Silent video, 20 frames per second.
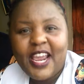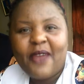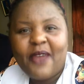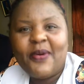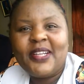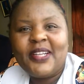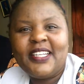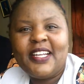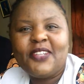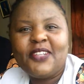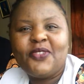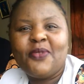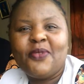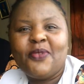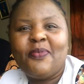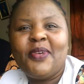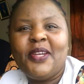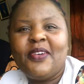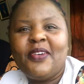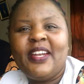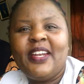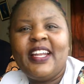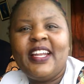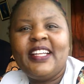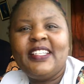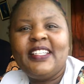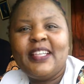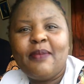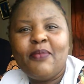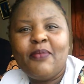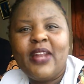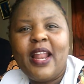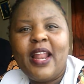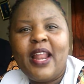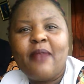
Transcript: I wanted us to be relatable,